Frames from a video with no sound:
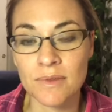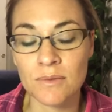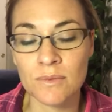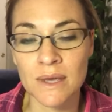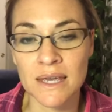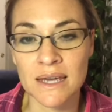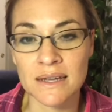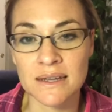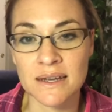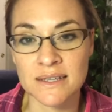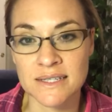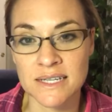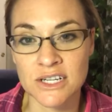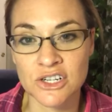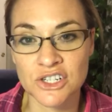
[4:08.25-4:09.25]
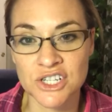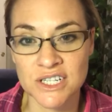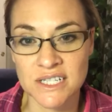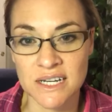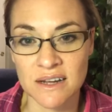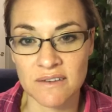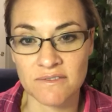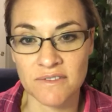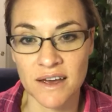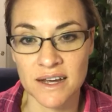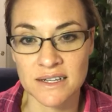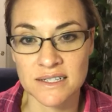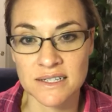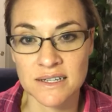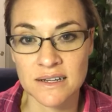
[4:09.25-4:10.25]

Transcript: we get a synergistic effect.